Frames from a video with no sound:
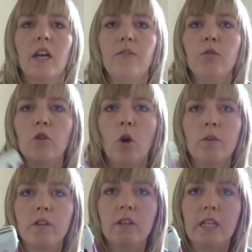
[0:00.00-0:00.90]
If you've got
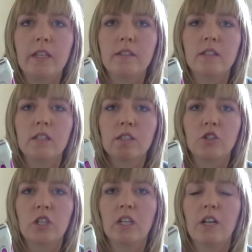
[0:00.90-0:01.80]
one of these,
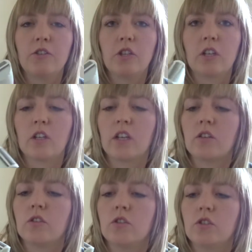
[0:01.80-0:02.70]
just an electric
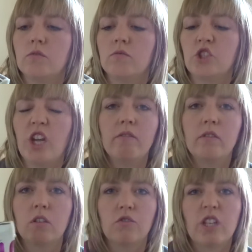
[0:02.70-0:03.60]
like
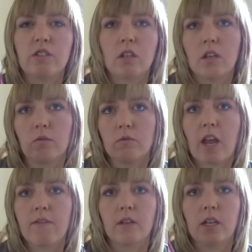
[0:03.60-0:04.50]
shaver, razor,
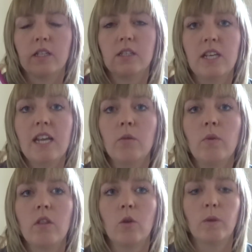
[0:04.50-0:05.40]
whatever, take it
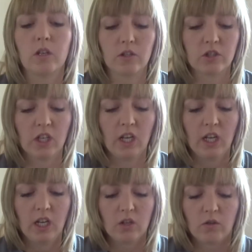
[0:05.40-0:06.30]
with you, because
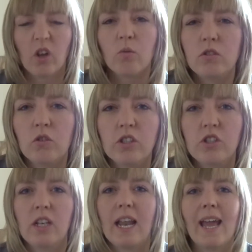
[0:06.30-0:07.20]
you know they always look
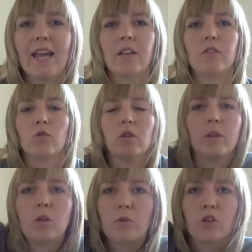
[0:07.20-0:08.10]
at your legs, or they
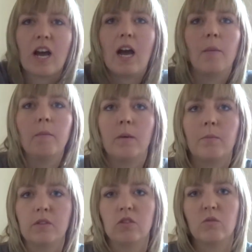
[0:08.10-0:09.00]
make you put your arm
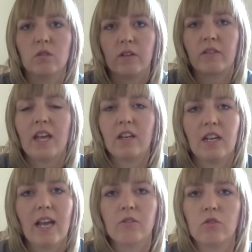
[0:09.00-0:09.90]
up and you don't have
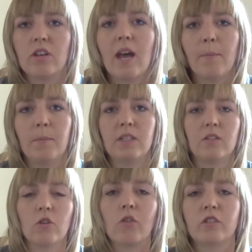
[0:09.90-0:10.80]
hairy legs or an armpit
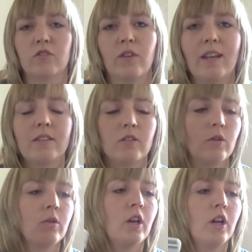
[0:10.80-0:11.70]
in the doctor's face, you
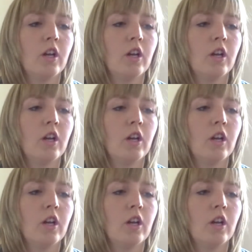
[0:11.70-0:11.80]
know.